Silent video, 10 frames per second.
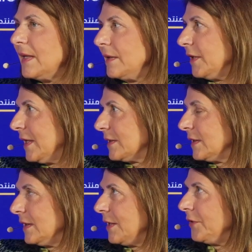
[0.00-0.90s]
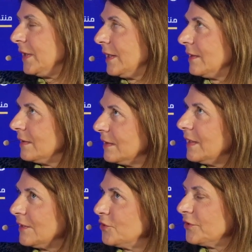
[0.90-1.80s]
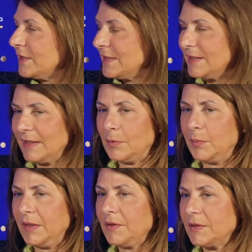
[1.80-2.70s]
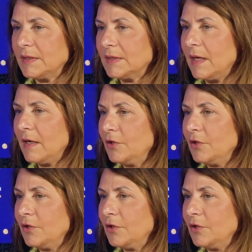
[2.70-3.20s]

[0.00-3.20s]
caricaturistic because